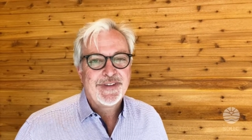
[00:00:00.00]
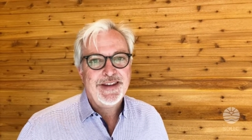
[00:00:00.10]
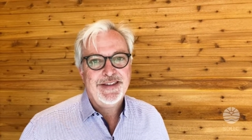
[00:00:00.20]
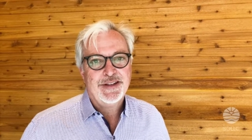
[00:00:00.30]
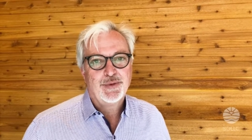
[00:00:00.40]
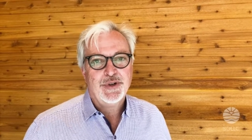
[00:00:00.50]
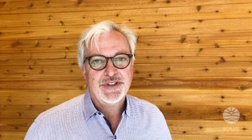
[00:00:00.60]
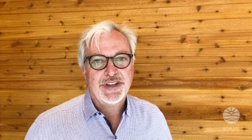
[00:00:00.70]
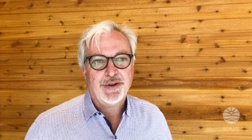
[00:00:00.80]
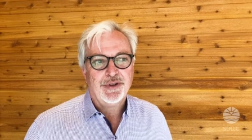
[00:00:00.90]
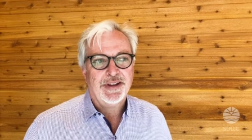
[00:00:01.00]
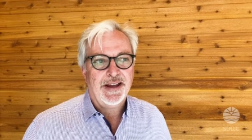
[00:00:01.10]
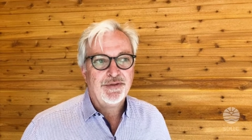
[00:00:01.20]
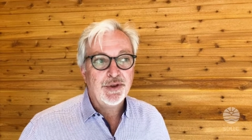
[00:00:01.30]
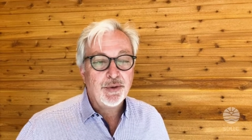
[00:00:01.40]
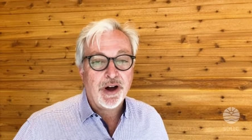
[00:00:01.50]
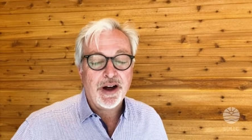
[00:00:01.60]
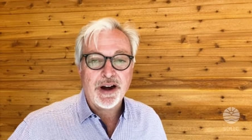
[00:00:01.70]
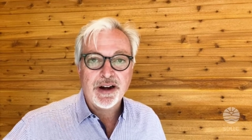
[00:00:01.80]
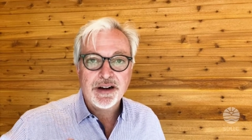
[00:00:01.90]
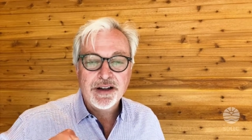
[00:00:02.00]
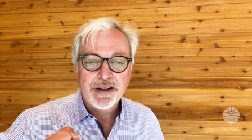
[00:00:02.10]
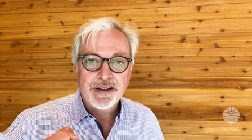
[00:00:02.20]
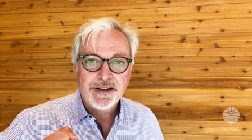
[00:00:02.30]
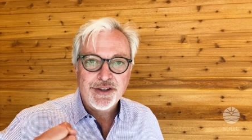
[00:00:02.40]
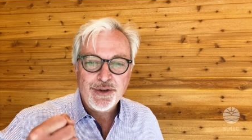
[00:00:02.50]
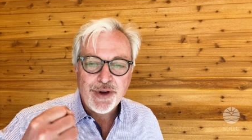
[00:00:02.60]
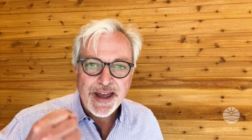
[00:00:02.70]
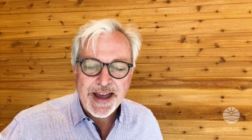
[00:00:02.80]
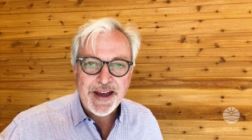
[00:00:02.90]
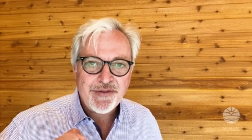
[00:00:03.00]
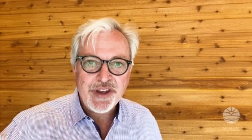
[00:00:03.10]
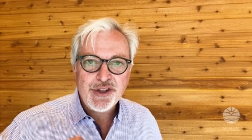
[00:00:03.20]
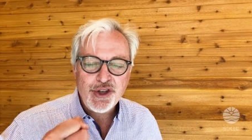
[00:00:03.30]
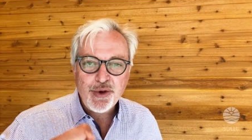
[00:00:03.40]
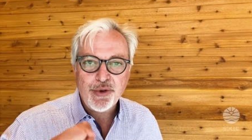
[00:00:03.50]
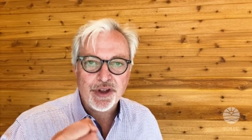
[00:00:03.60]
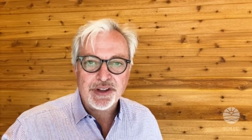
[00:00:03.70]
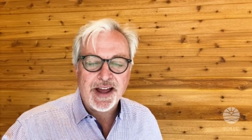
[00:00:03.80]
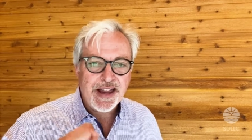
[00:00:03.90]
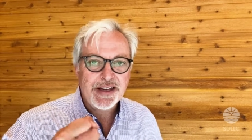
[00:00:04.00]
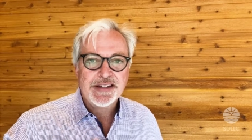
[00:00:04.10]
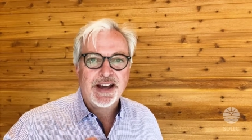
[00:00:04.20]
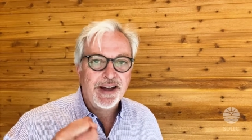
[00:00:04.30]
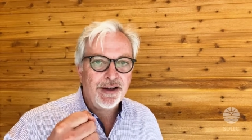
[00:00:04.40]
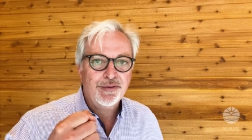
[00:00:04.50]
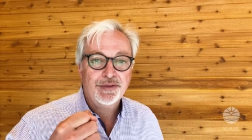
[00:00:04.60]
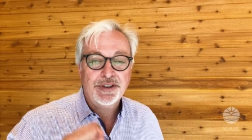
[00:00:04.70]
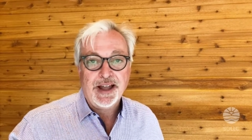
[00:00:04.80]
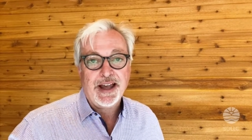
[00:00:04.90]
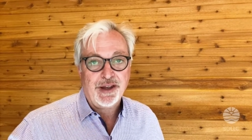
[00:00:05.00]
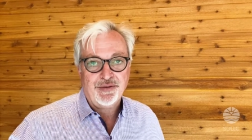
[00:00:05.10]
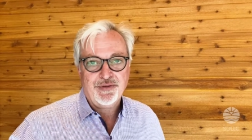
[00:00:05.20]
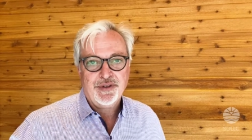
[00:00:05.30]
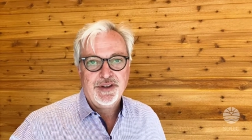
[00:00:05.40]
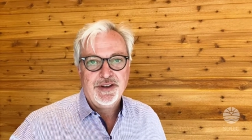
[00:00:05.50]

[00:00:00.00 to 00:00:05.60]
in this one sacred life, you are, you have in you the light of life.